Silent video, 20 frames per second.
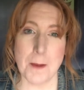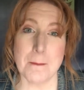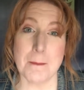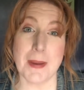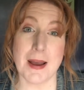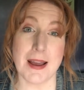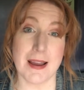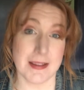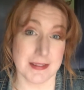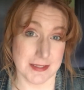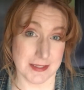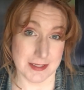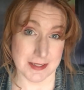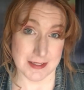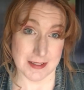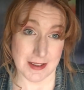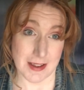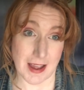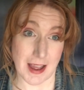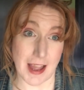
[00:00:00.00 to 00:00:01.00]
But
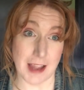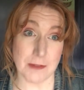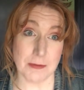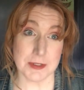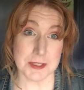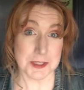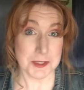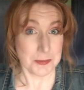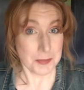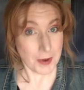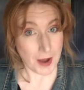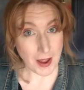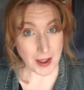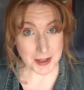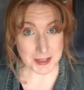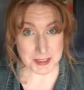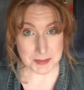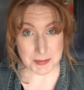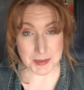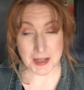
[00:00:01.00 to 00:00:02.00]
I was
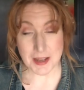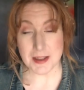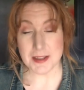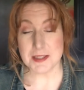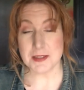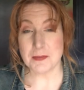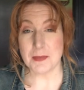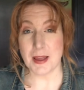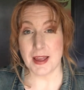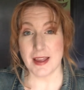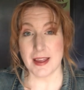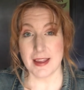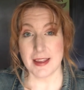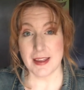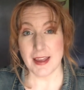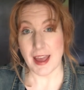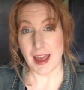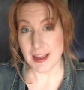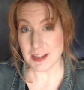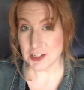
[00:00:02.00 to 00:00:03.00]
surprised because
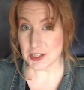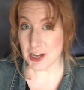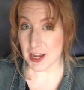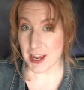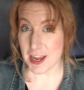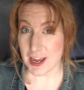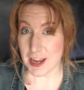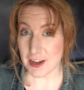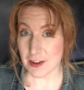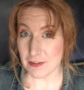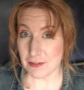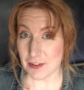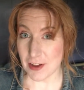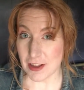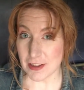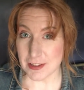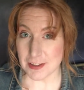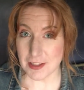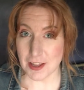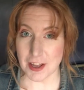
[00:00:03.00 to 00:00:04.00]
my hashtag
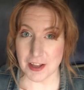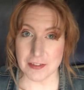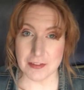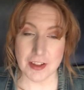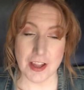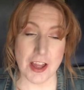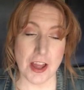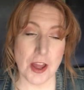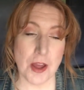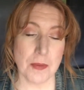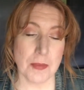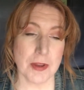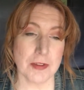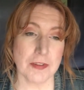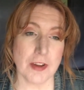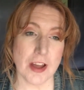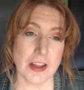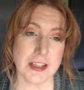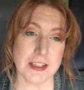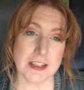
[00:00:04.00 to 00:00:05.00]
fall in love, my
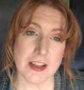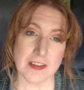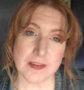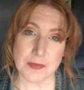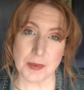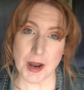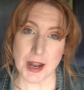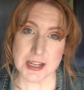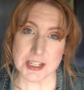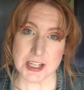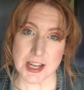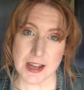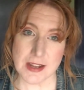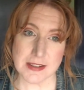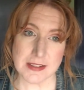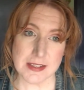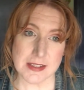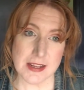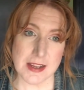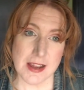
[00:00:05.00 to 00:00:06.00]
fall in love
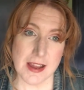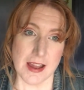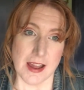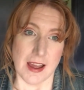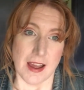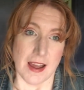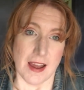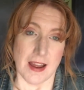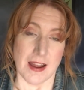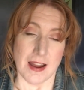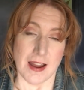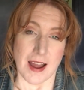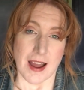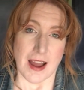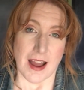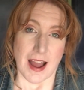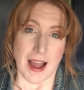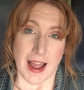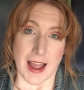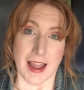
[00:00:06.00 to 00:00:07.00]
project,
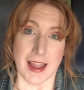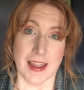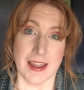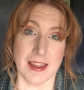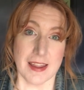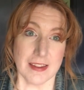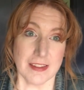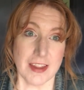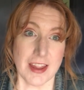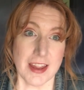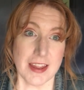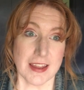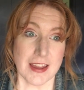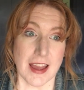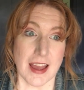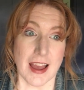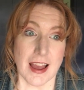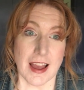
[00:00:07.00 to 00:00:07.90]
I like